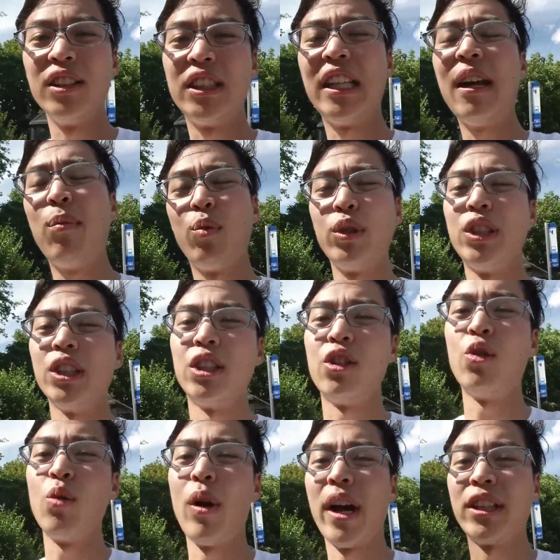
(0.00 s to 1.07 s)
step, which is
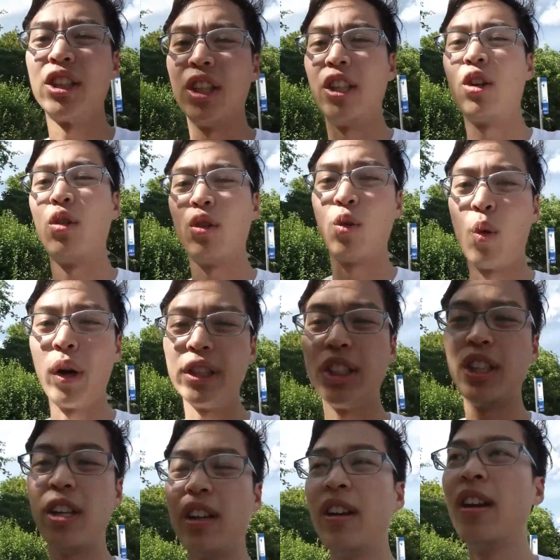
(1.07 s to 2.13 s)
to actually
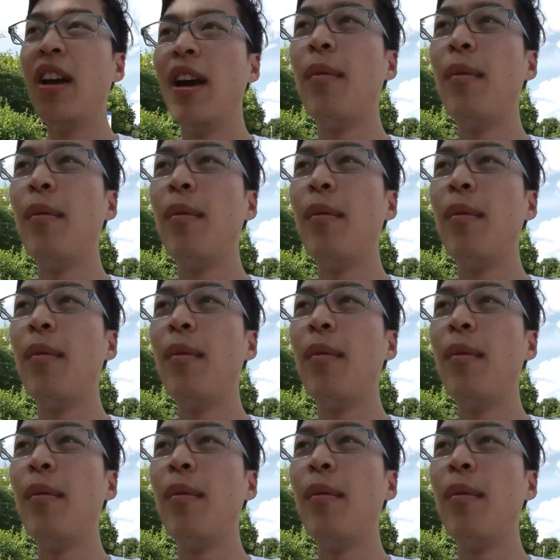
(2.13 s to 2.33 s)
question it.